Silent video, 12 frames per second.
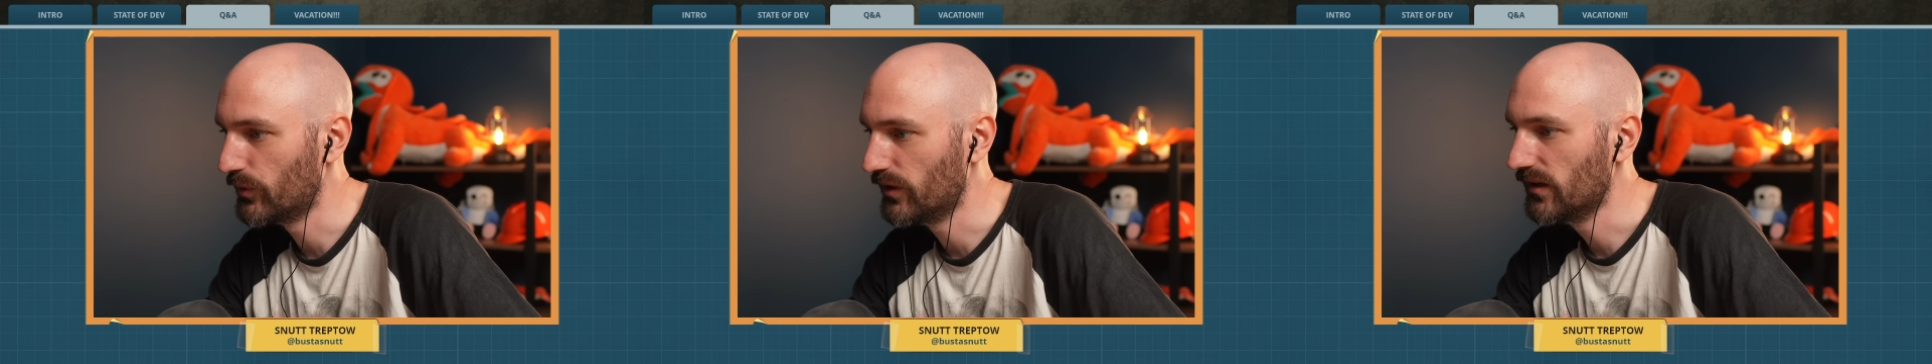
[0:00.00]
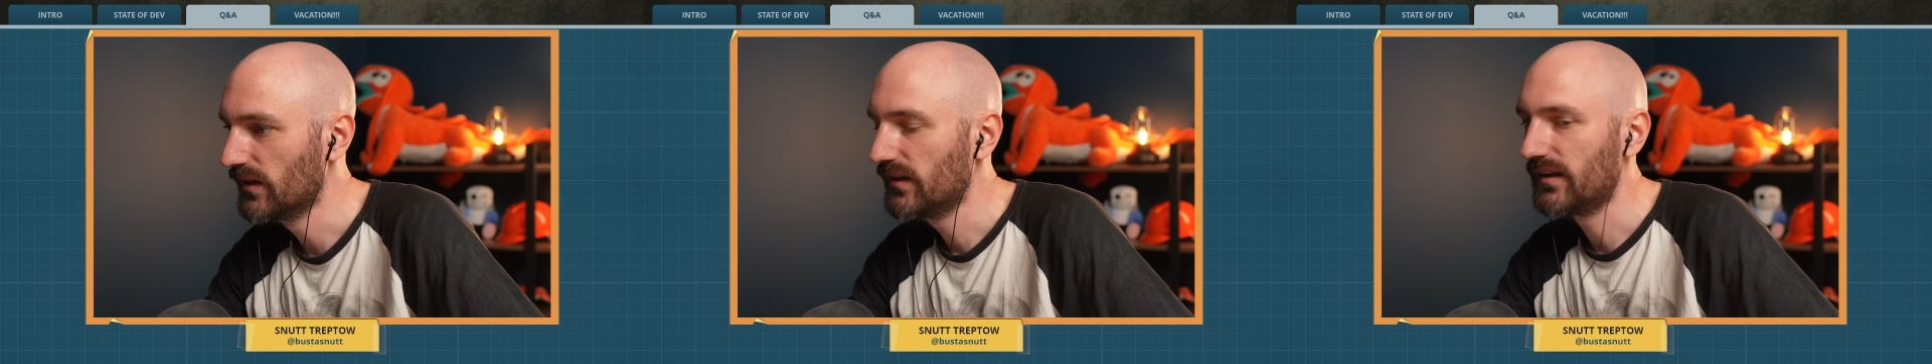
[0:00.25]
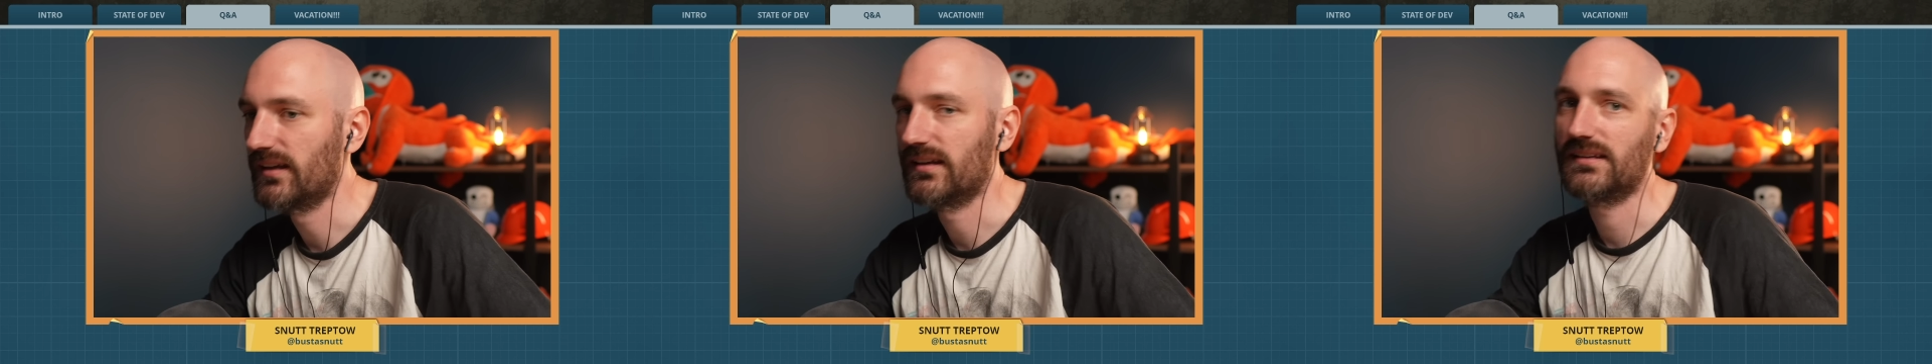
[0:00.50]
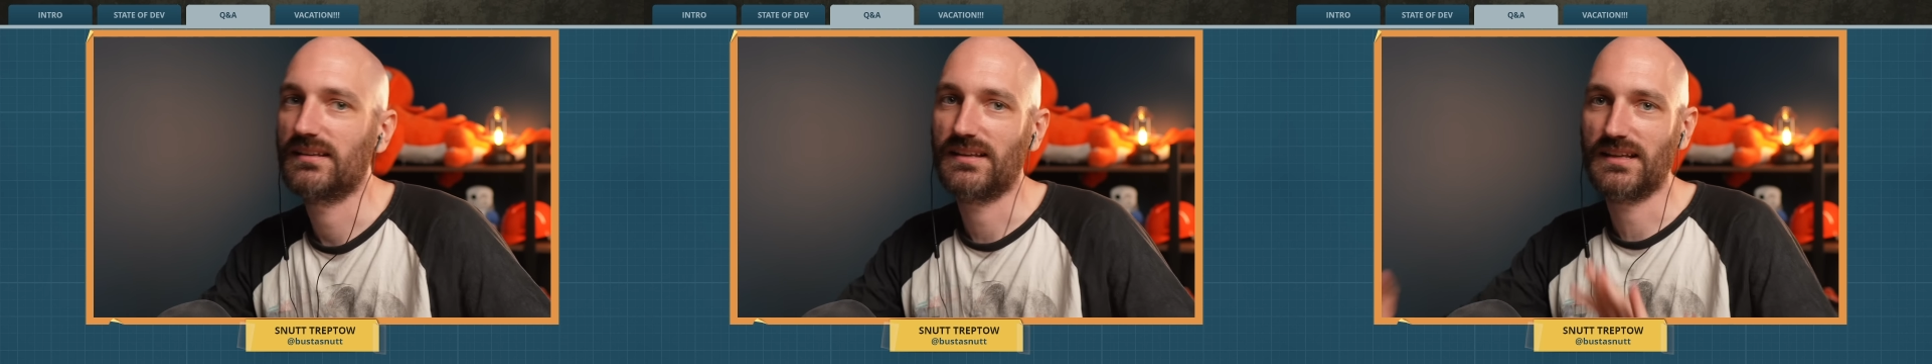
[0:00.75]
but
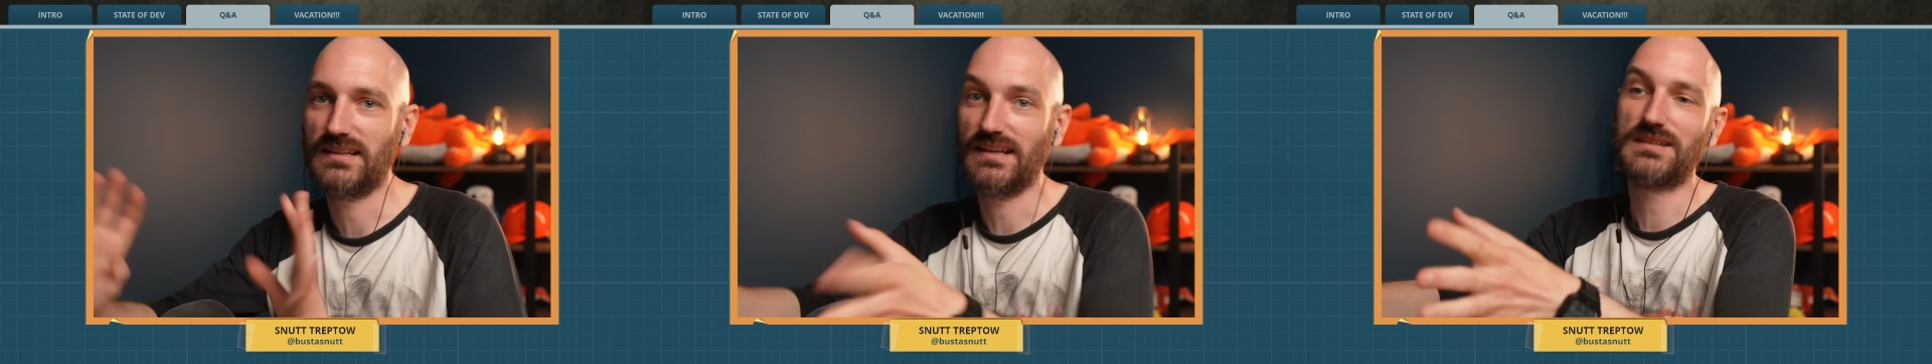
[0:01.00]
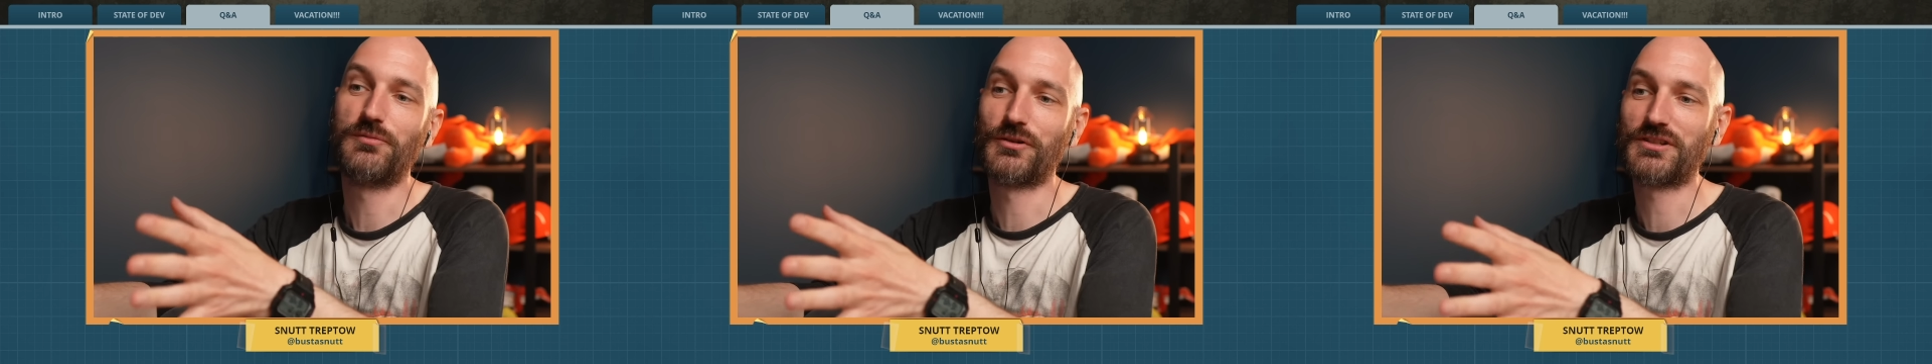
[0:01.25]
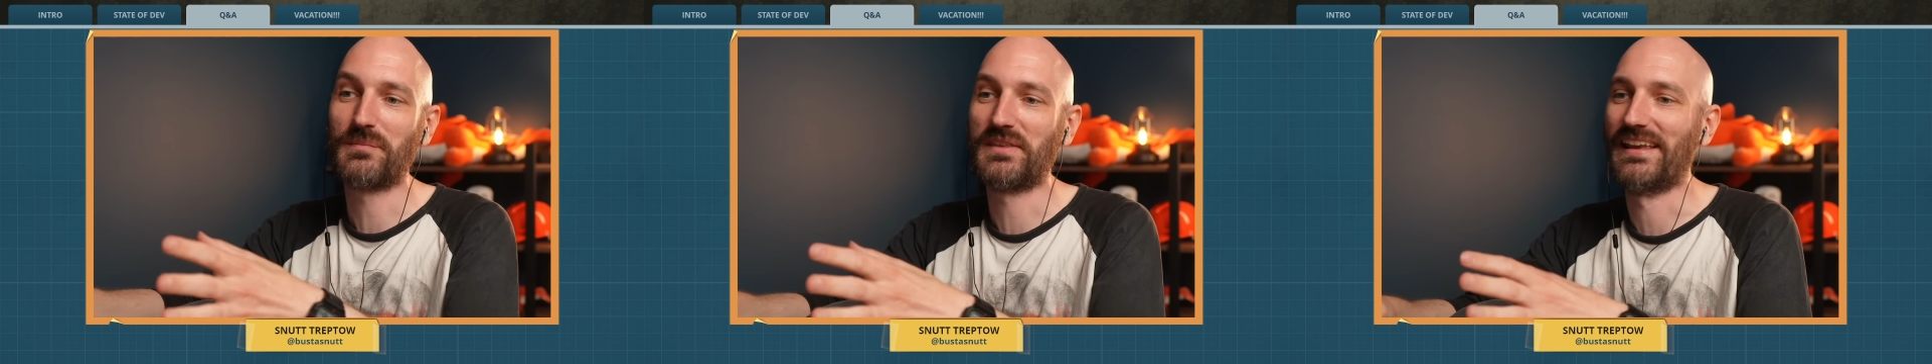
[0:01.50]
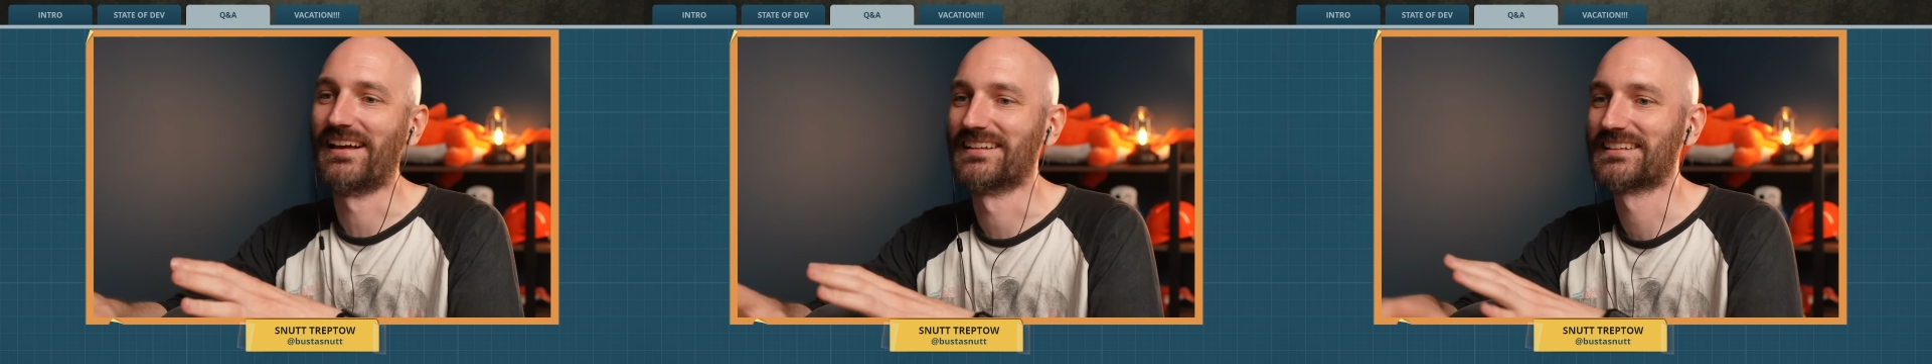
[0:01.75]
it's for
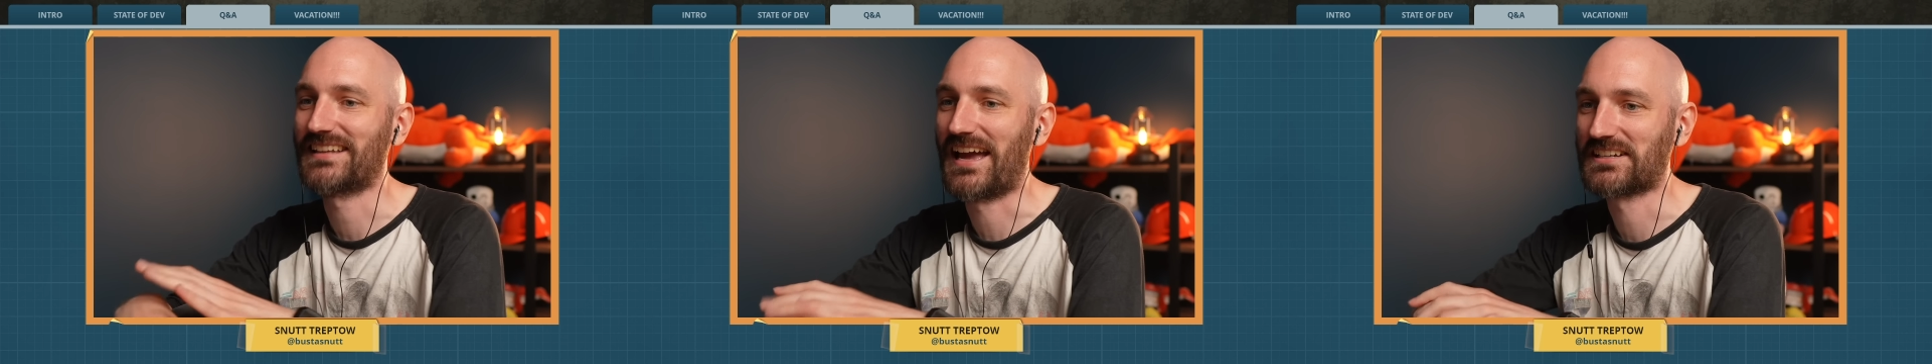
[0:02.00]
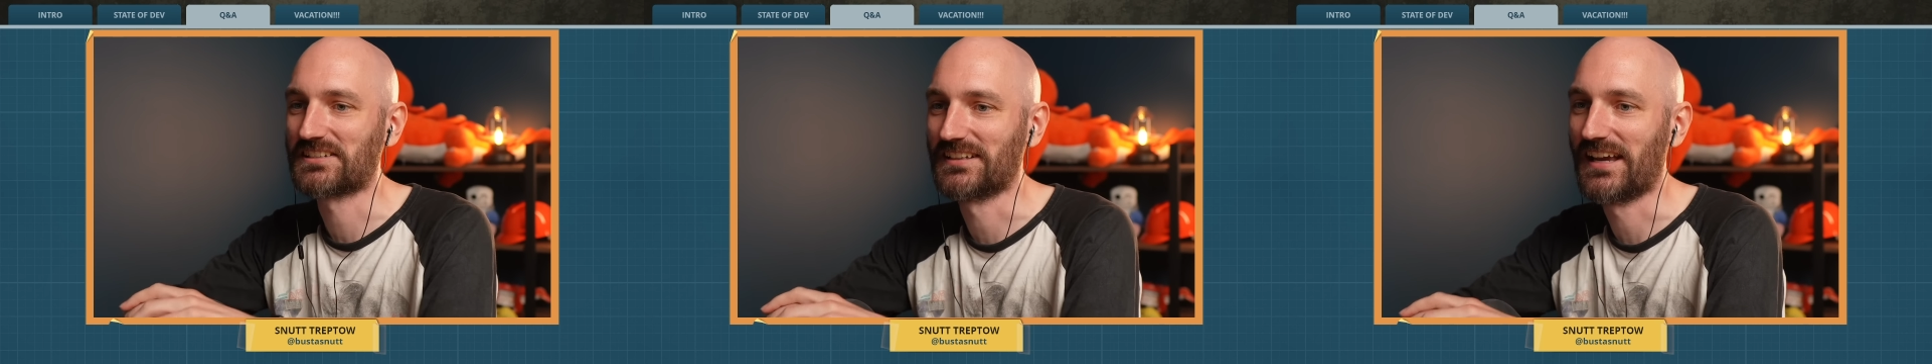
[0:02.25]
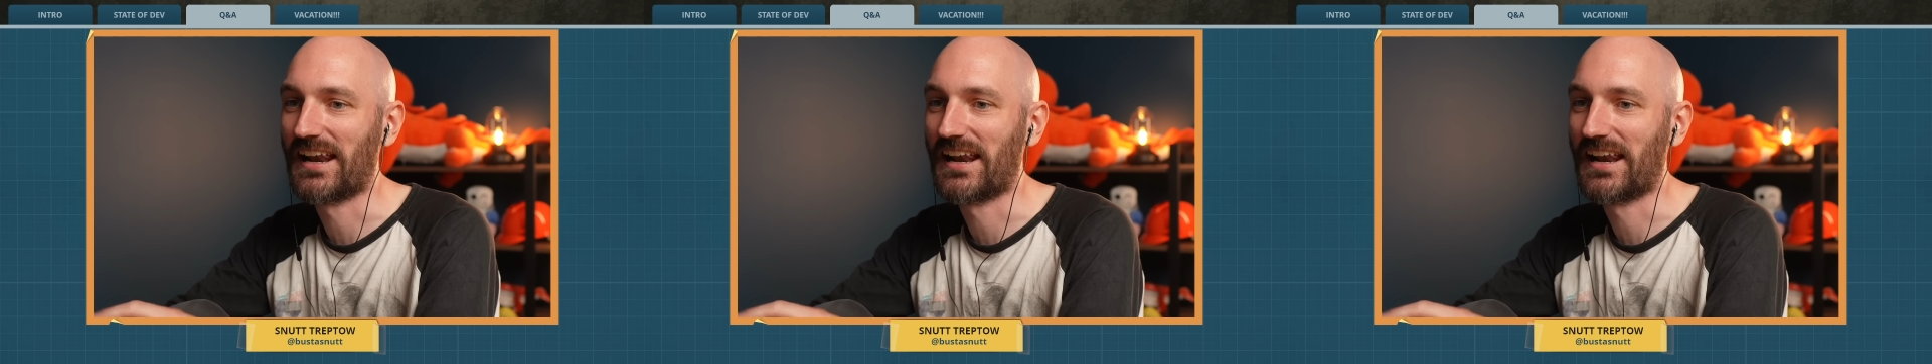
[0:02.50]
something else actually,